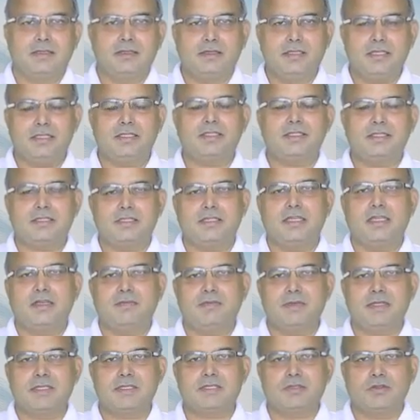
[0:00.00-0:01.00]
this
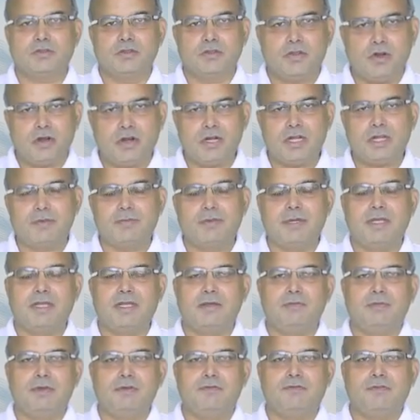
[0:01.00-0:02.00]
scheme is not
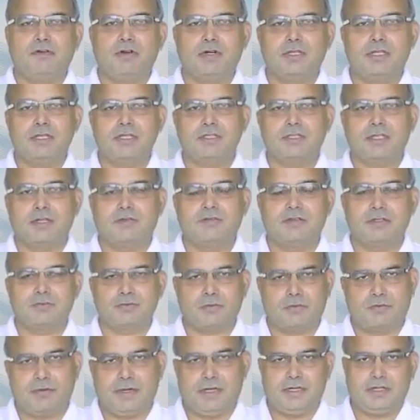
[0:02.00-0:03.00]
applicable for the service
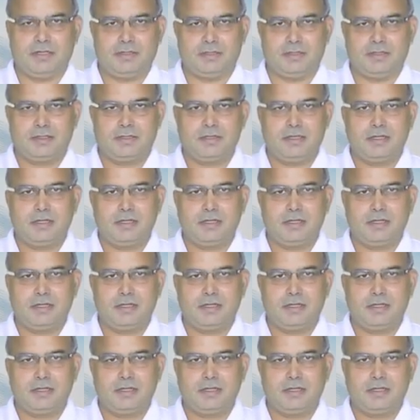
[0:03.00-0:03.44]
provider.